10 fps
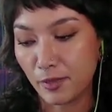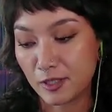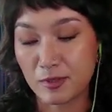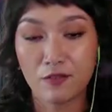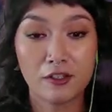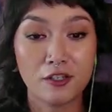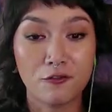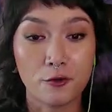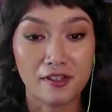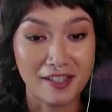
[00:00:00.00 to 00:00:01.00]
But specifically
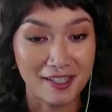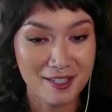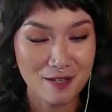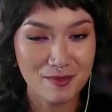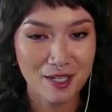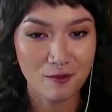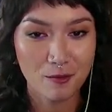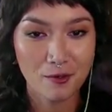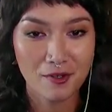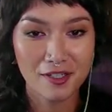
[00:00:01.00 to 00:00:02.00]
for the landscape scan
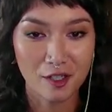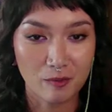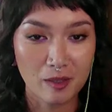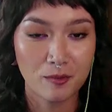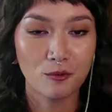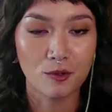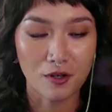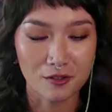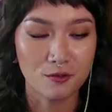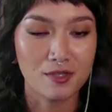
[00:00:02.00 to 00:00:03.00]
report, young people were
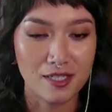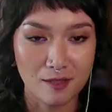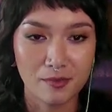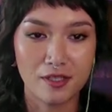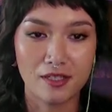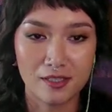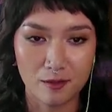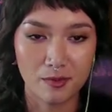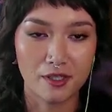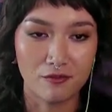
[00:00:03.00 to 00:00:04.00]
also deeply,
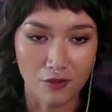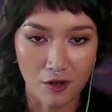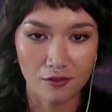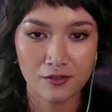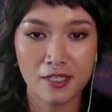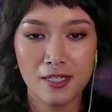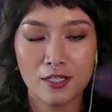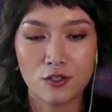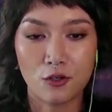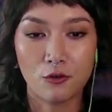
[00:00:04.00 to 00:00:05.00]
deeply involved.
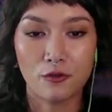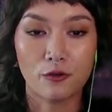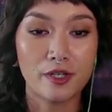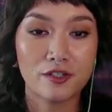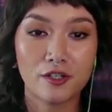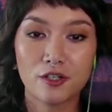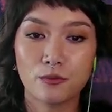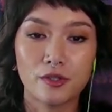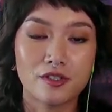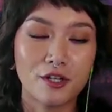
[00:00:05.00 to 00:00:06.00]
So the
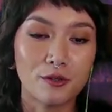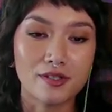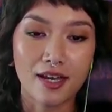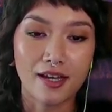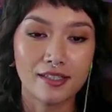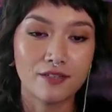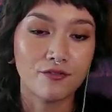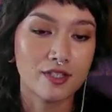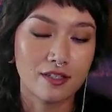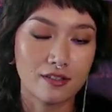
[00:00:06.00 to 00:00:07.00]
research was co-designed and
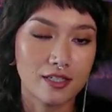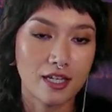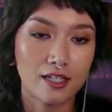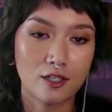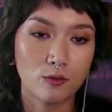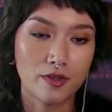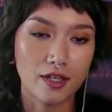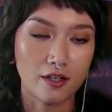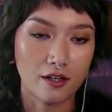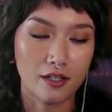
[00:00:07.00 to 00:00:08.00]
facilitated with a
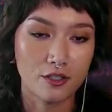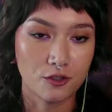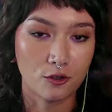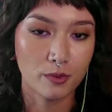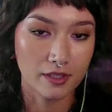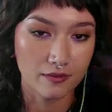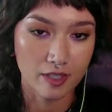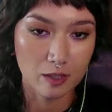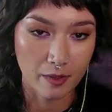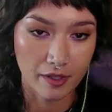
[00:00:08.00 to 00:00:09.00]
young adult with lived
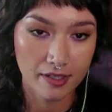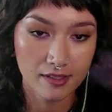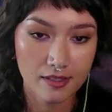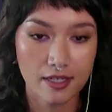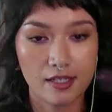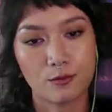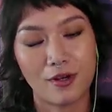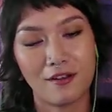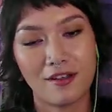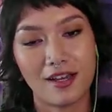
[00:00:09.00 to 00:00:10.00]
experience, as
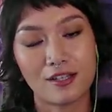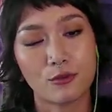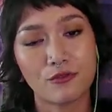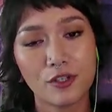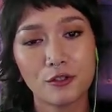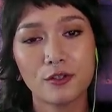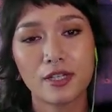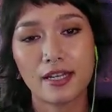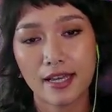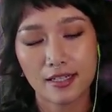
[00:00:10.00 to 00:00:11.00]
well as
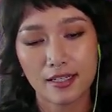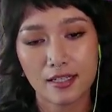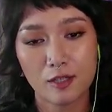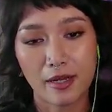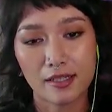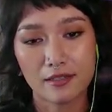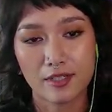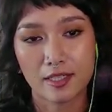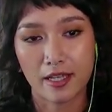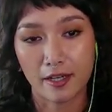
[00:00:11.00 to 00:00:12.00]
reviewed and edited by
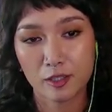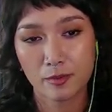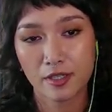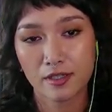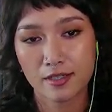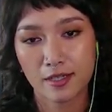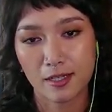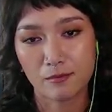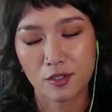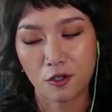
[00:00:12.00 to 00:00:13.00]
lived experts.
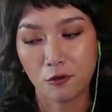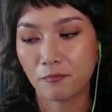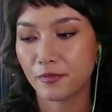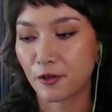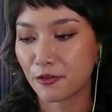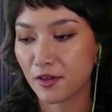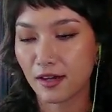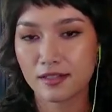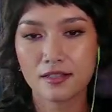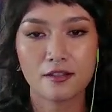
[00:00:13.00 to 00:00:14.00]
So their
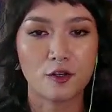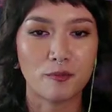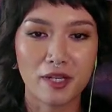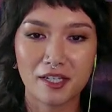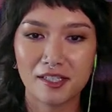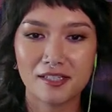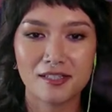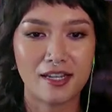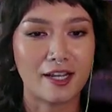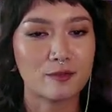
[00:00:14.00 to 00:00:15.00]
thoughts, their
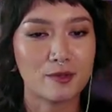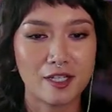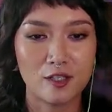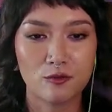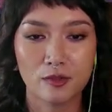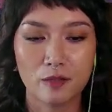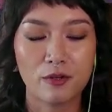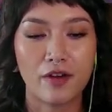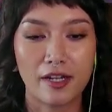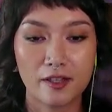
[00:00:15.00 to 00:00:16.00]
opinions, and expertise really
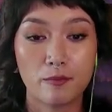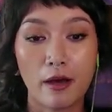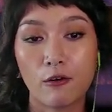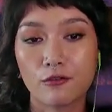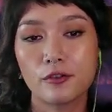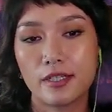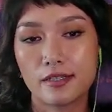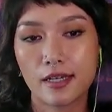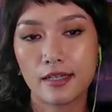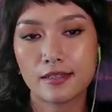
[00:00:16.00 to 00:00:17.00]
provided the powerful
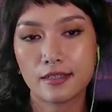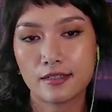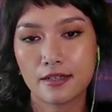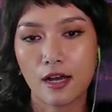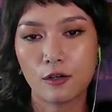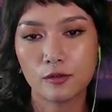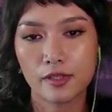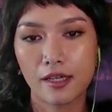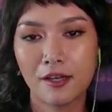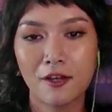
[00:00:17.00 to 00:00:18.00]
insights into not
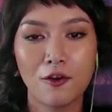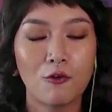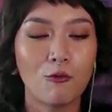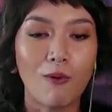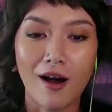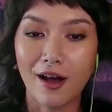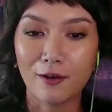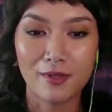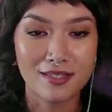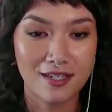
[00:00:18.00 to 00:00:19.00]
only
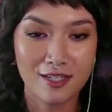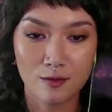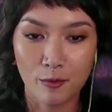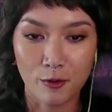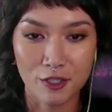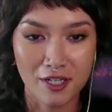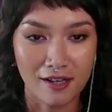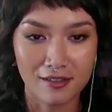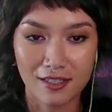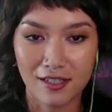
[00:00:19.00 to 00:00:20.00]
why we see
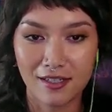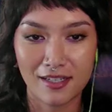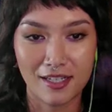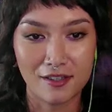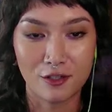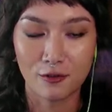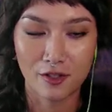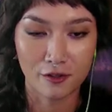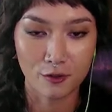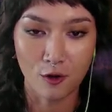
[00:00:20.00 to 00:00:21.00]
disproportionality in the youth and
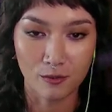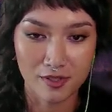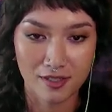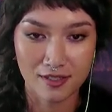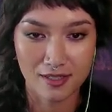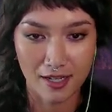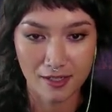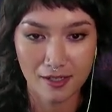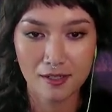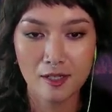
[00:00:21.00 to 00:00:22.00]
young adult homelessness
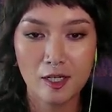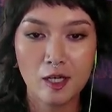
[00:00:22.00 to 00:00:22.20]
data,